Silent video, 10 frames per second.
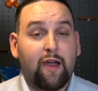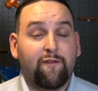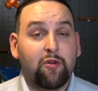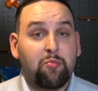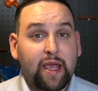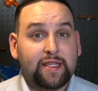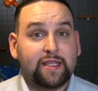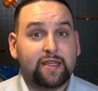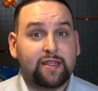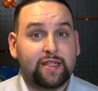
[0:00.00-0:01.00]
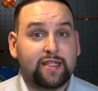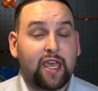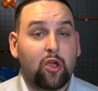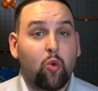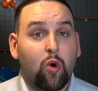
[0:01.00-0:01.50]
for basically
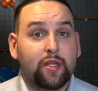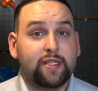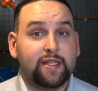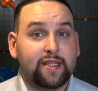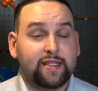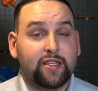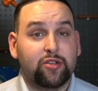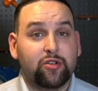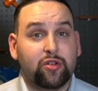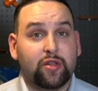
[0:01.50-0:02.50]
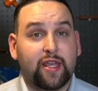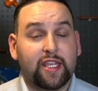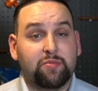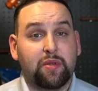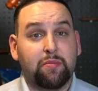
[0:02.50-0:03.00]
saying once a decision
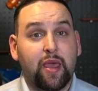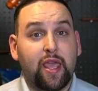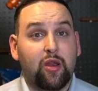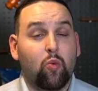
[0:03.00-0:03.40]
has been made,